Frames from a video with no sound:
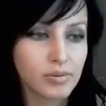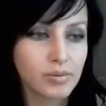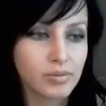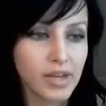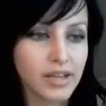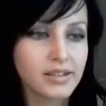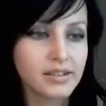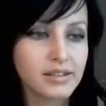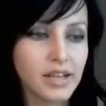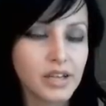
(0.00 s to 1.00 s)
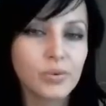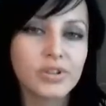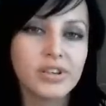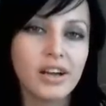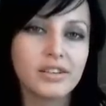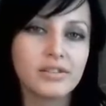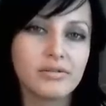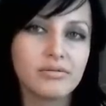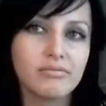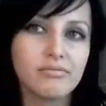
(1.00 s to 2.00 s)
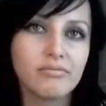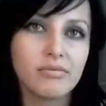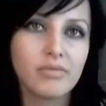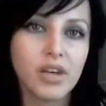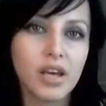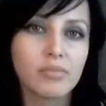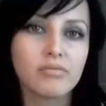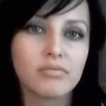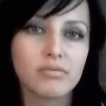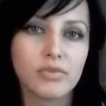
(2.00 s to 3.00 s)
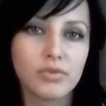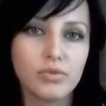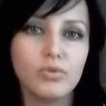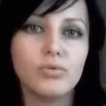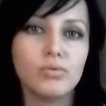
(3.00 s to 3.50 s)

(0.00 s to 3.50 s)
that's what got him through